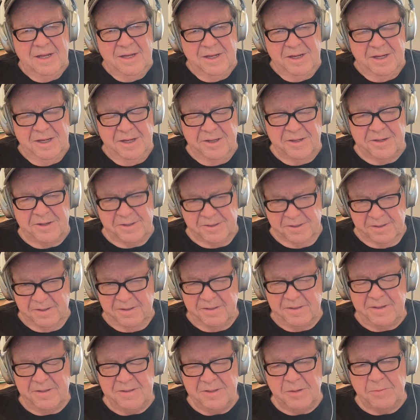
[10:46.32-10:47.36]
either
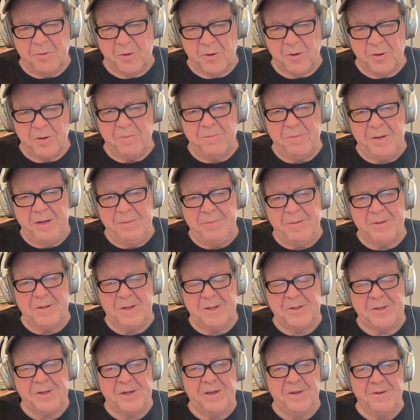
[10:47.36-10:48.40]
deport people
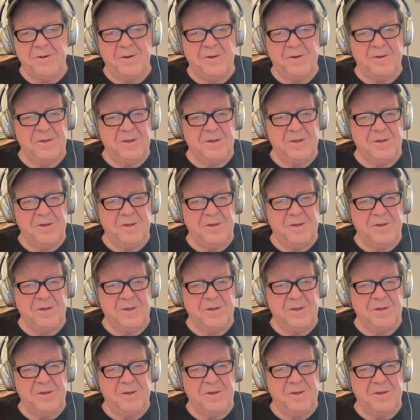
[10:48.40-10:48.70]
altogether,